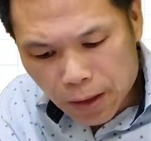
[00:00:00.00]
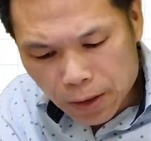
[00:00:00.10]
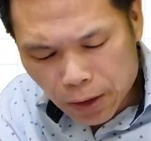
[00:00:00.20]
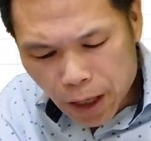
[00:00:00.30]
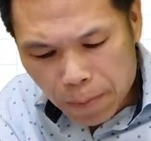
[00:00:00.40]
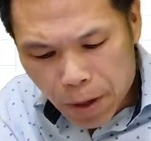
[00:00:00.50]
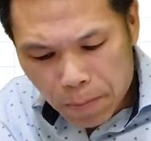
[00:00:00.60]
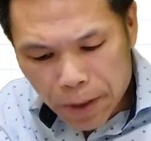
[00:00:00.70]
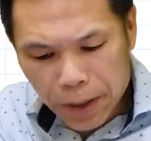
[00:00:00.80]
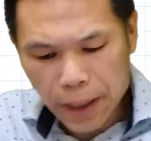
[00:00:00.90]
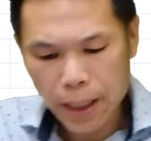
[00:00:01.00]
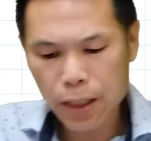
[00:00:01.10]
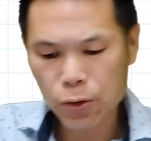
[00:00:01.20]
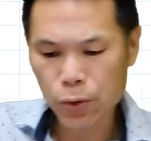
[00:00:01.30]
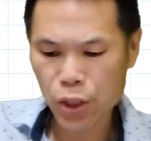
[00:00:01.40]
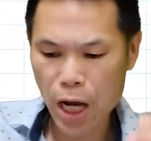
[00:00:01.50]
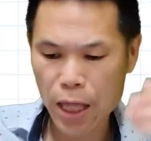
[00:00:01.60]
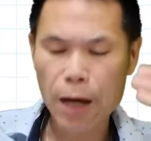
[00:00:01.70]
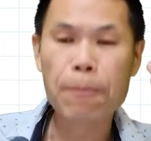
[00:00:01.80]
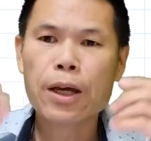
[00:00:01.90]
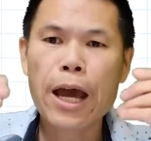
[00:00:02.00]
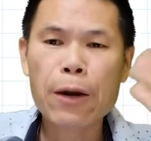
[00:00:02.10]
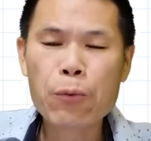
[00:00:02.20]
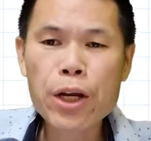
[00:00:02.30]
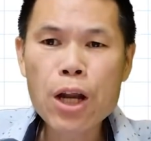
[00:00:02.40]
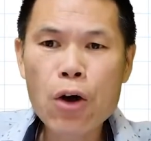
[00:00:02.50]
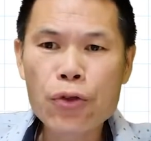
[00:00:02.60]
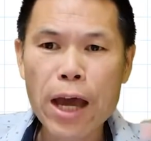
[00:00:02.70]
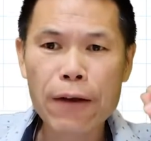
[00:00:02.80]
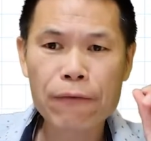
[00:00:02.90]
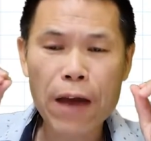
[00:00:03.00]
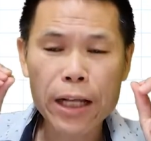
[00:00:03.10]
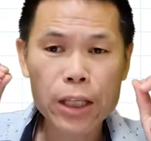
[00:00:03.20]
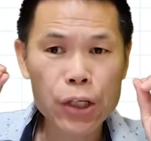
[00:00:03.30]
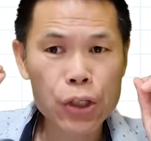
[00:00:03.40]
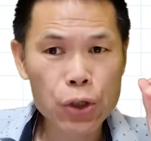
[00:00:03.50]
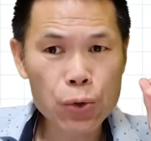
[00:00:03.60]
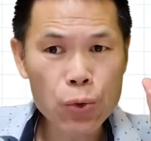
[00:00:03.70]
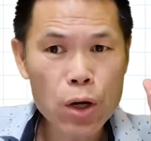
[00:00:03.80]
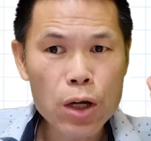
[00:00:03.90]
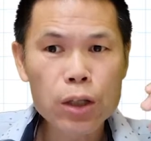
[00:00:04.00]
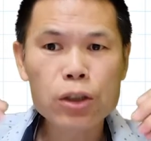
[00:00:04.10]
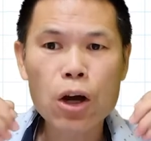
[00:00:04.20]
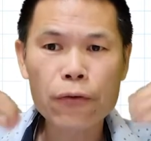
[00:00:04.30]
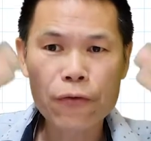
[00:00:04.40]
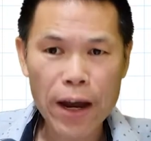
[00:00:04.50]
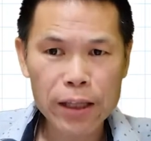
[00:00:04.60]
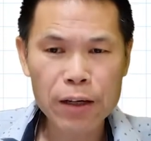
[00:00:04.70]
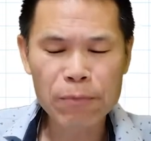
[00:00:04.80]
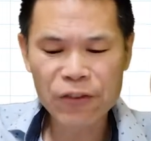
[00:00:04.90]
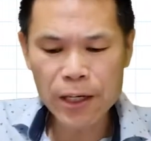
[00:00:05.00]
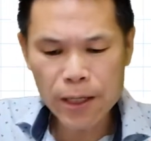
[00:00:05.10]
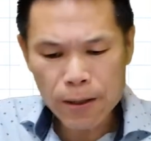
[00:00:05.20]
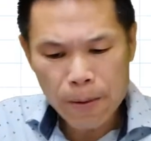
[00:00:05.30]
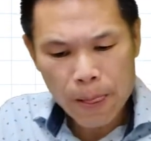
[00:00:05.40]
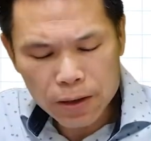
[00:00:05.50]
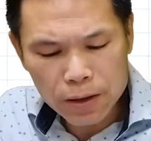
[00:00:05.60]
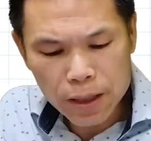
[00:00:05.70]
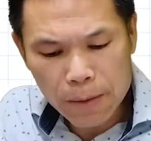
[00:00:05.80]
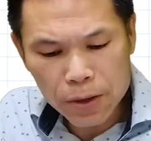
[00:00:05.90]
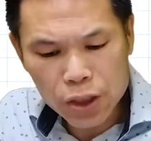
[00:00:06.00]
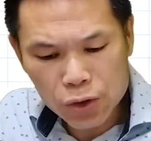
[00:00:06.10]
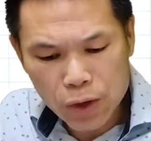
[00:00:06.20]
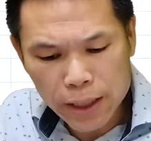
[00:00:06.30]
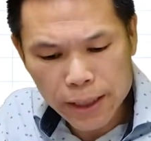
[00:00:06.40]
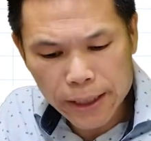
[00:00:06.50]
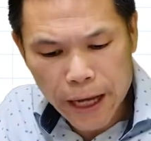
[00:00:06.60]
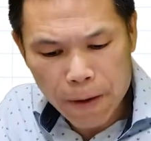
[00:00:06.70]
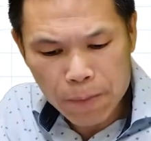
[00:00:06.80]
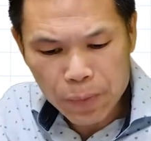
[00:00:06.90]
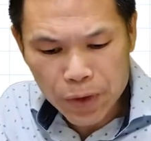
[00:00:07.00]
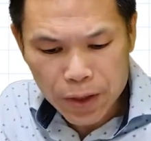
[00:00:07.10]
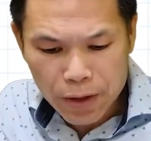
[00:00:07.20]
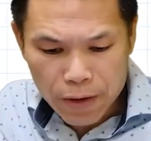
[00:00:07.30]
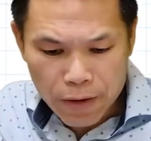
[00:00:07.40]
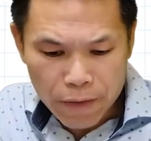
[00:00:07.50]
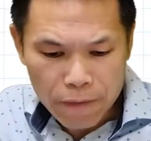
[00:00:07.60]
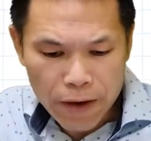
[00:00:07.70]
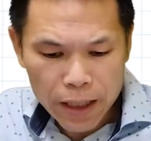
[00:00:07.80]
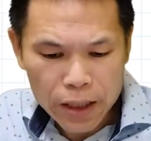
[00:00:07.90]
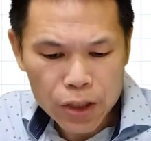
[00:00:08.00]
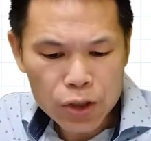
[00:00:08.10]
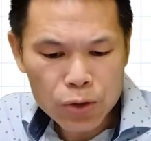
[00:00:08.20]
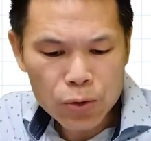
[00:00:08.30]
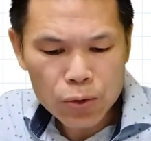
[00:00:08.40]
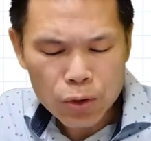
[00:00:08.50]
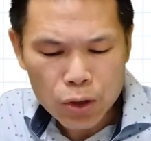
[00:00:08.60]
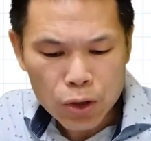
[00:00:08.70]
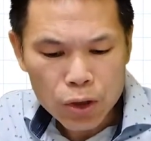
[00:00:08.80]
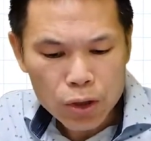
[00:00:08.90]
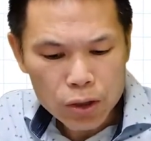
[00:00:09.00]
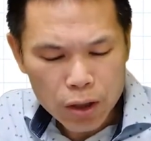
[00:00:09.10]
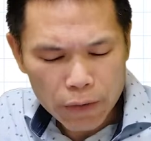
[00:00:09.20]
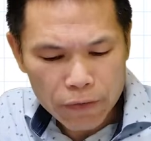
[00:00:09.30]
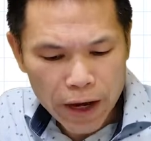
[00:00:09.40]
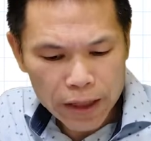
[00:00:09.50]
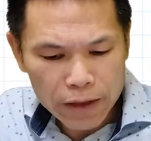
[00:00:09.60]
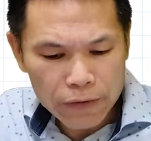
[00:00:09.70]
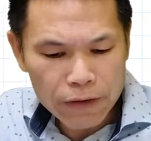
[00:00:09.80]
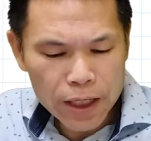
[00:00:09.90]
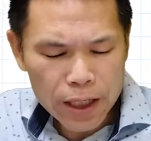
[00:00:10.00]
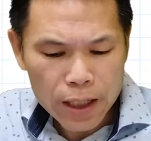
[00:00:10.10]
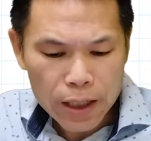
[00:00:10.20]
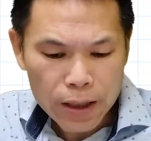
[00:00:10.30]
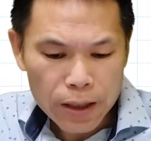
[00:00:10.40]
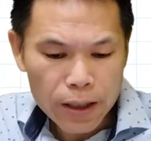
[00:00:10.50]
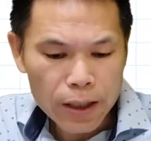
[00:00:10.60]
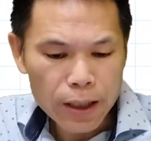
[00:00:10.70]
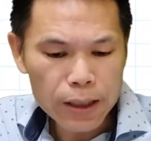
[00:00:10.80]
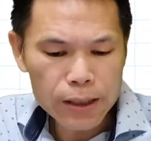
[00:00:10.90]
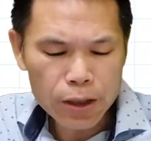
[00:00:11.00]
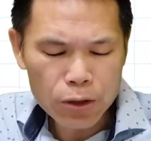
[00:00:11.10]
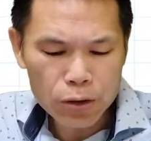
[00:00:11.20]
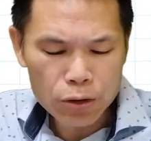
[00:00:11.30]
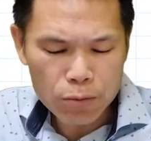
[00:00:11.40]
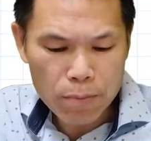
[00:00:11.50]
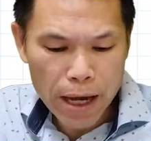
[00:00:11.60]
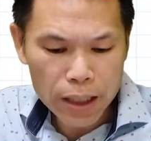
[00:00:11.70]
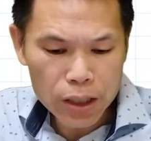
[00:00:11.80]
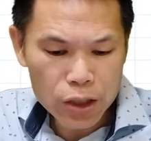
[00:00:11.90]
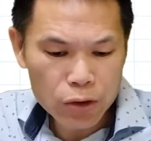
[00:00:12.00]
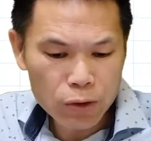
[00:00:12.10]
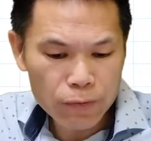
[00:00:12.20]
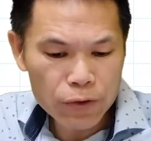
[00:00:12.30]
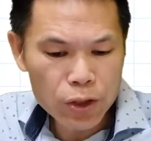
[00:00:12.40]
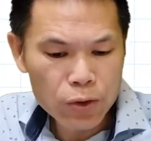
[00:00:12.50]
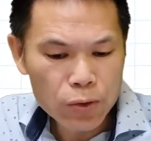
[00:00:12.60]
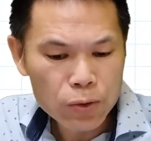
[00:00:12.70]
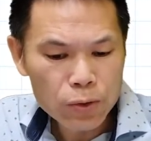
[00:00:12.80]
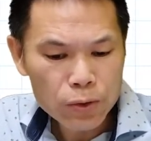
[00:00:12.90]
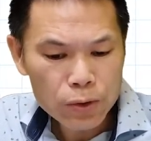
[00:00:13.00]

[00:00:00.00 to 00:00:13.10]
So they're perpendicular to each other. And we know that vector u dot vector v, let me just write this down. Vector u dot vector v is equal to magnitude of u